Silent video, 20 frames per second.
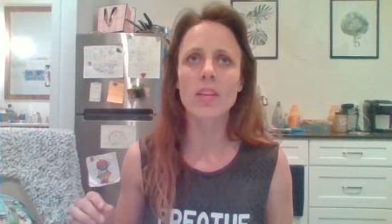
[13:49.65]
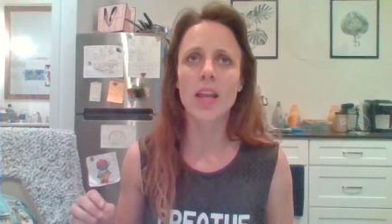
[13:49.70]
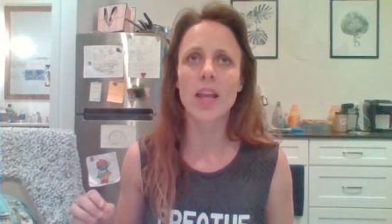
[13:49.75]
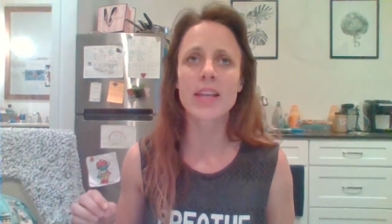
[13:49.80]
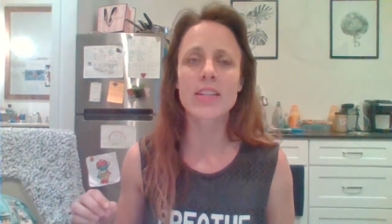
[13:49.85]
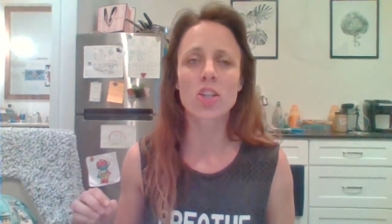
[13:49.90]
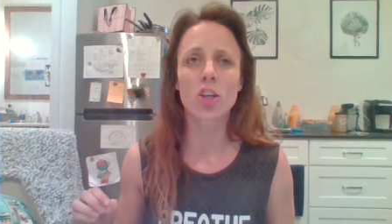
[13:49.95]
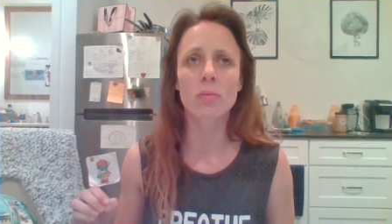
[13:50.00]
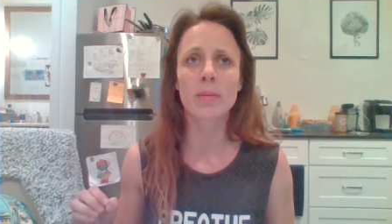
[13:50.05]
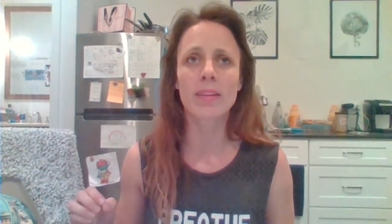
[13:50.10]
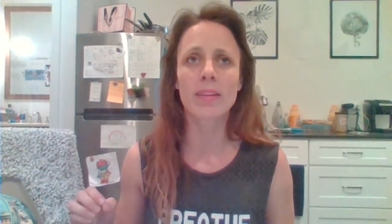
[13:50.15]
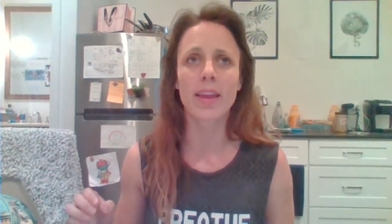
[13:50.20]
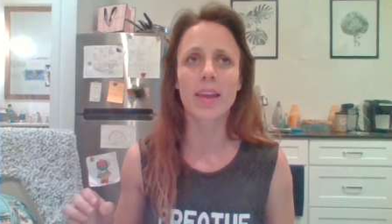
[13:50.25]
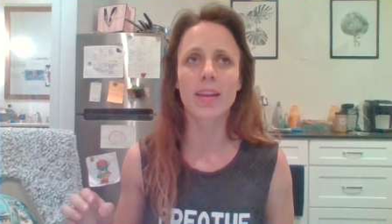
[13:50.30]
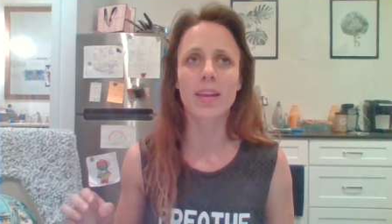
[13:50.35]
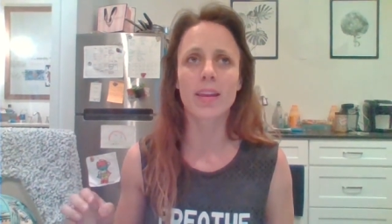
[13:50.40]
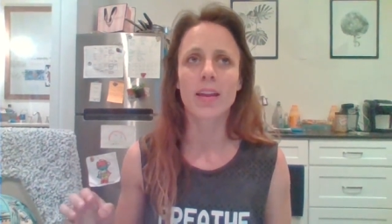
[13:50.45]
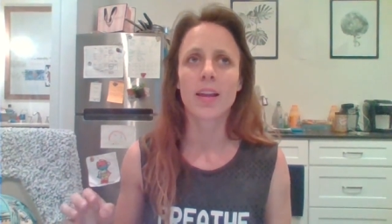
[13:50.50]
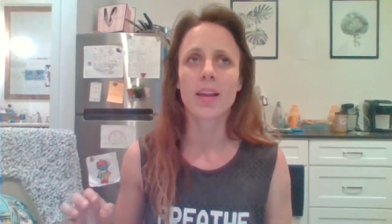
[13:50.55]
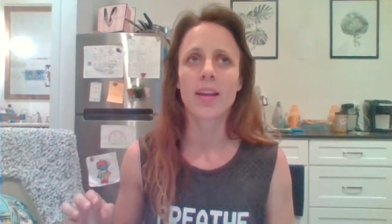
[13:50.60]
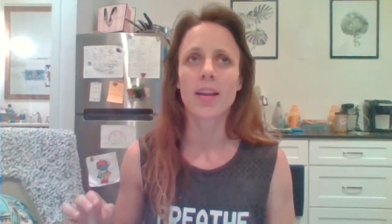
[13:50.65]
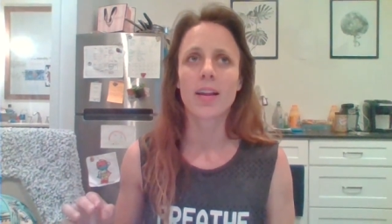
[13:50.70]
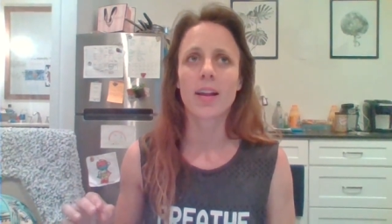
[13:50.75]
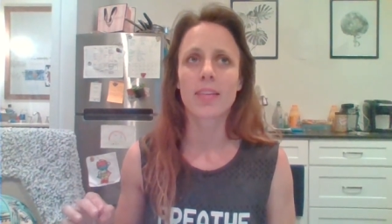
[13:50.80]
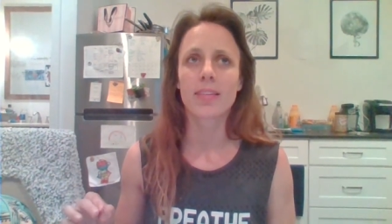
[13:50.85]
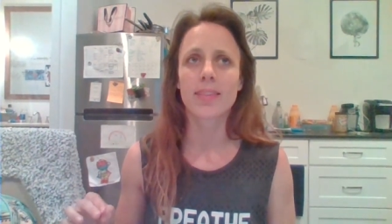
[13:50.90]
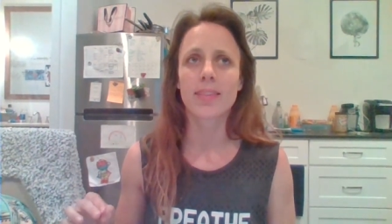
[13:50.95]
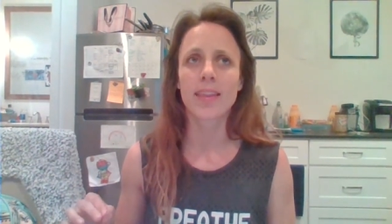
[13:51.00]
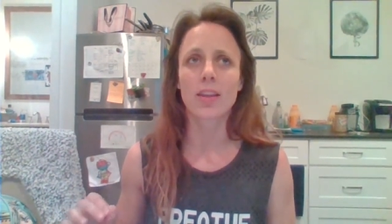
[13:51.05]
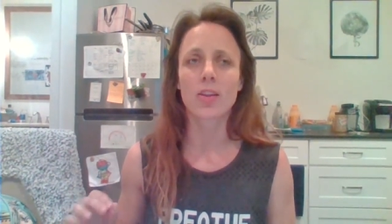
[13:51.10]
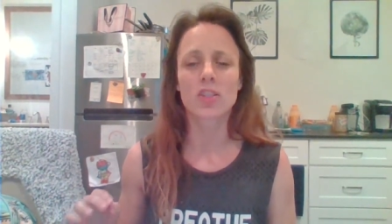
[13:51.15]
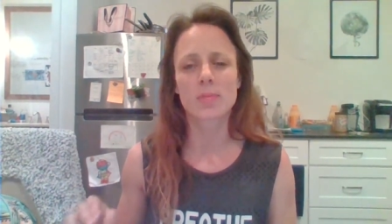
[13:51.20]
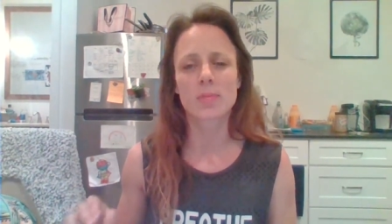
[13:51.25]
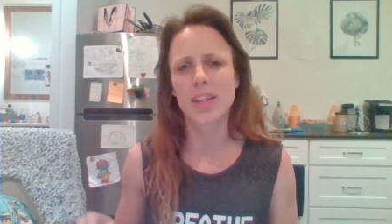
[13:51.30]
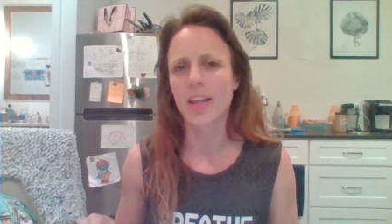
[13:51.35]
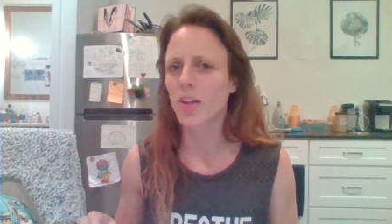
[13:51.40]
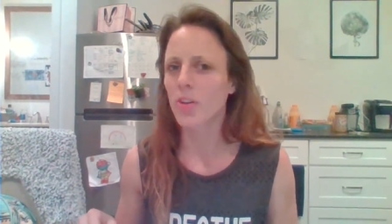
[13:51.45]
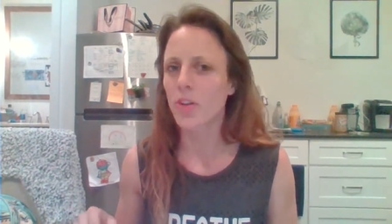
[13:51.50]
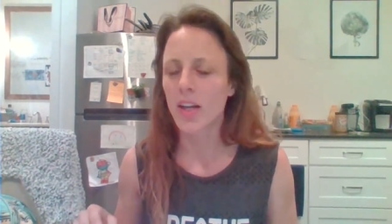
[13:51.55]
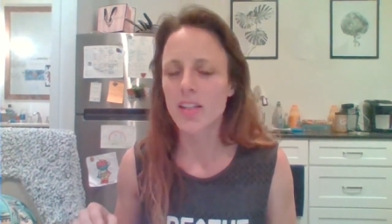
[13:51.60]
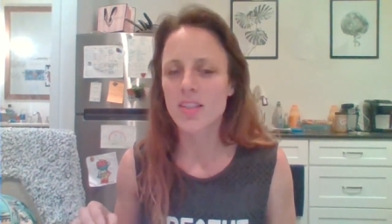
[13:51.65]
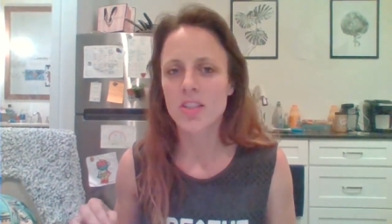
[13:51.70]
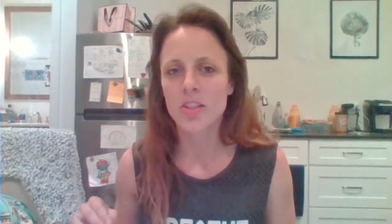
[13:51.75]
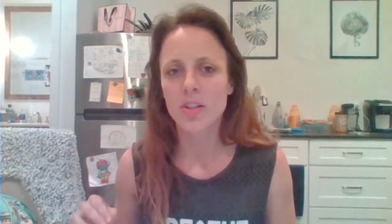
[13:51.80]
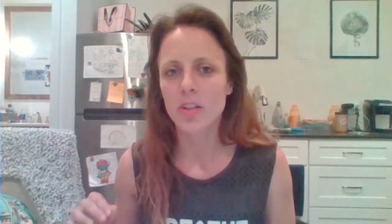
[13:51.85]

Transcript: and told me like they looked at me like, Grace,